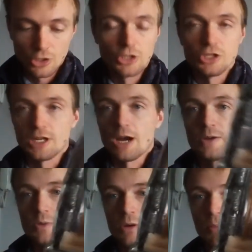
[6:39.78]
She carries
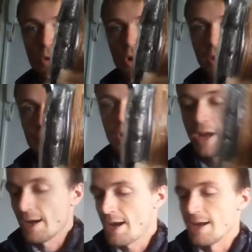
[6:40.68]
one of my pocket fire
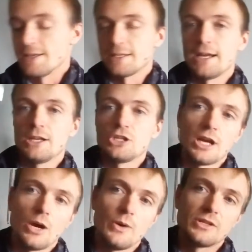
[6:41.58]
kits, and she
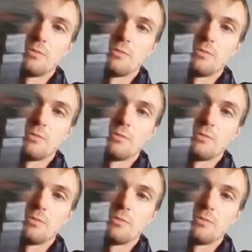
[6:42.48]
carries a